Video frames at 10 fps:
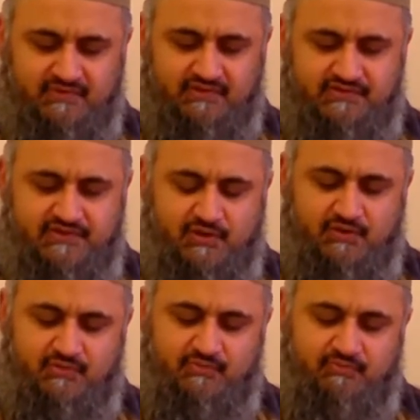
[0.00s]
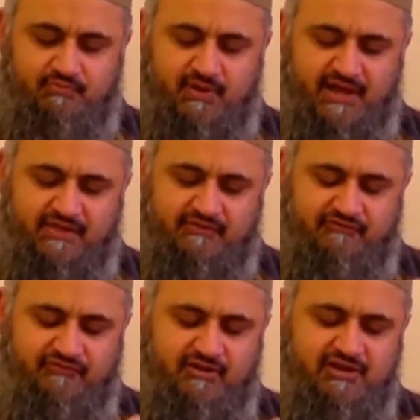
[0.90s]
So by the
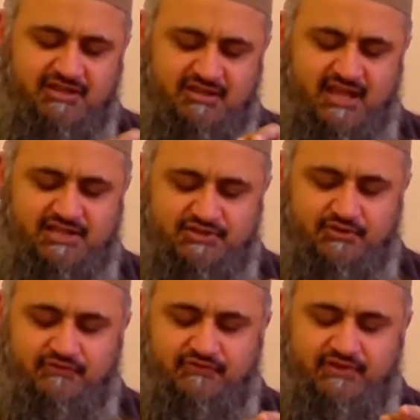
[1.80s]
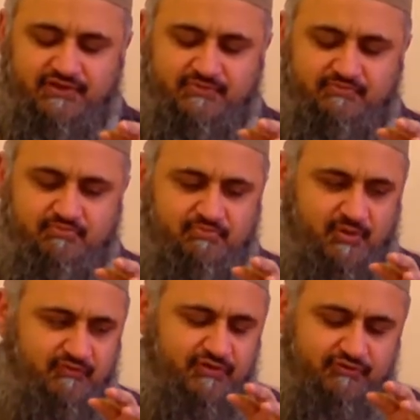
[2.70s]
very nature of the,
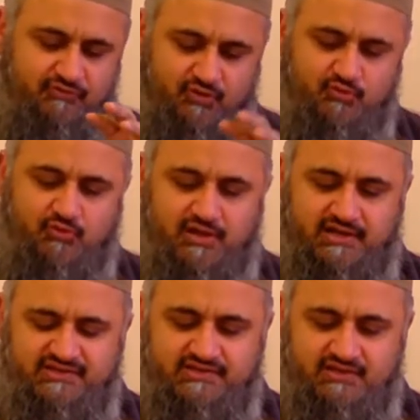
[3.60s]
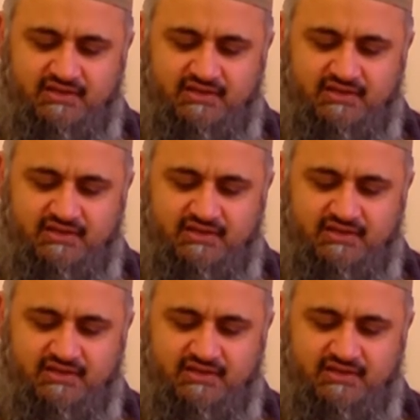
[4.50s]
of the root word,